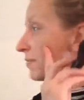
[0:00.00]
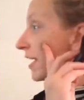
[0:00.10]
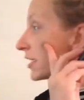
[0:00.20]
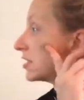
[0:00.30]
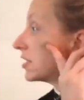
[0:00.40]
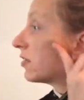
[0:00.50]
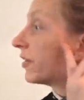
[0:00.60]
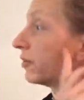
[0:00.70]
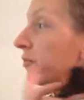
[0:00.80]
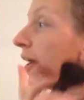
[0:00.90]
I'm actually
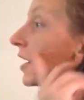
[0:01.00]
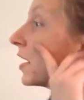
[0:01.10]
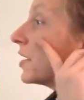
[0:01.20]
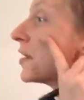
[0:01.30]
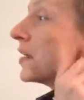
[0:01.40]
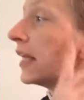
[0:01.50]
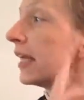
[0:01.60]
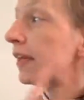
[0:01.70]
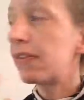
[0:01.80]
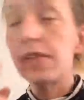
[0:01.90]
going right
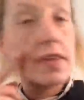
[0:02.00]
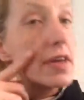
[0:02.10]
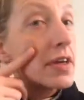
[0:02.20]
underneath